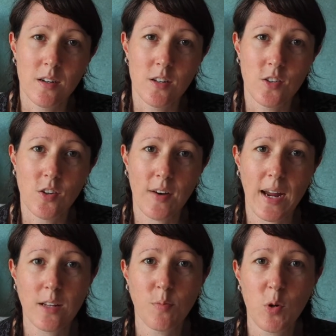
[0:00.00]
Sorry, I
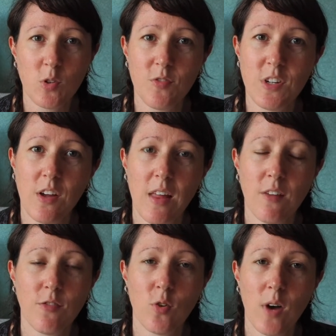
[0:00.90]
had to pause the video
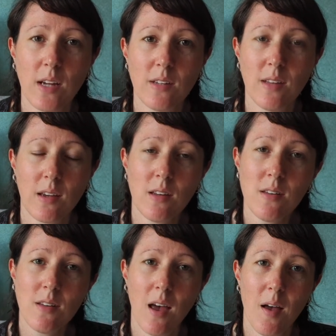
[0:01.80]
there for a
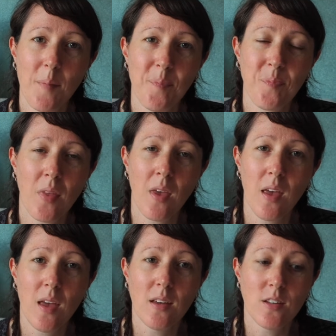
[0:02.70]
second.
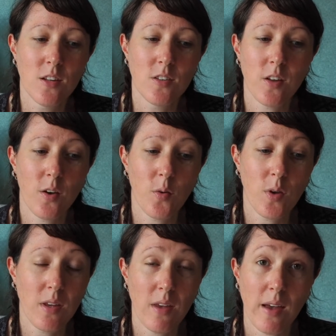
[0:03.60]
So
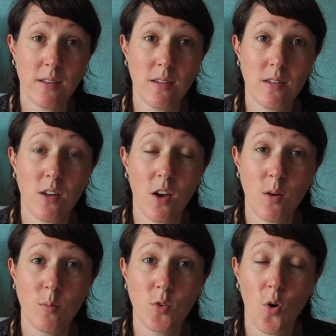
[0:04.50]
yes, in
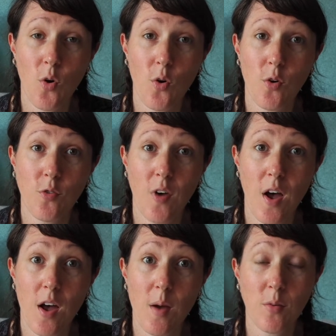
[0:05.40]
terms of
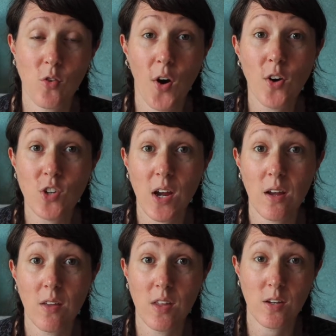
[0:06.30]

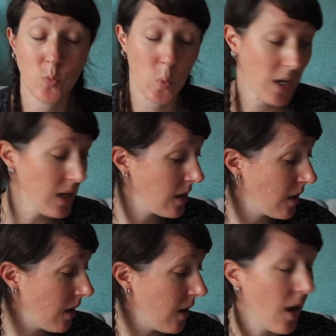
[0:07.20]
crochet this week,
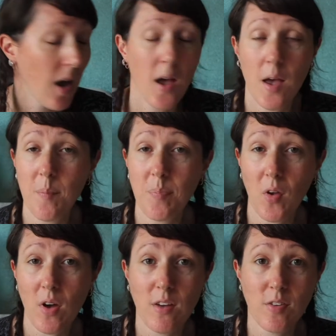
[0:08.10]
I
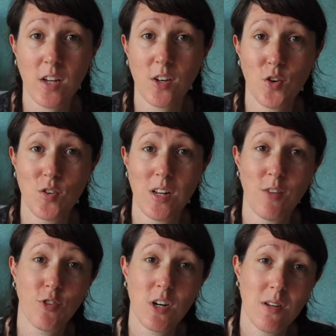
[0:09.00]
have had no
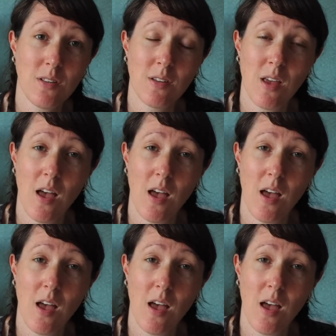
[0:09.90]
deliveries.